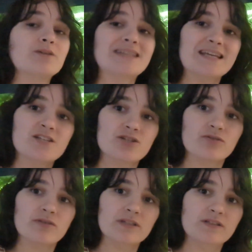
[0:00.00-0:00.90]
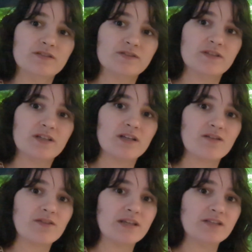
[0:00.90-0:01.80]
dangerous
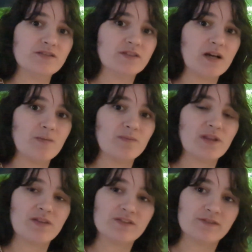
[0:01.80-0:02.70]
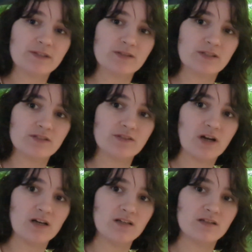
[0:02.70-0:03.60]
these filters
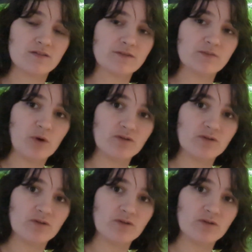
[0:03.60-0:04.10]
are for small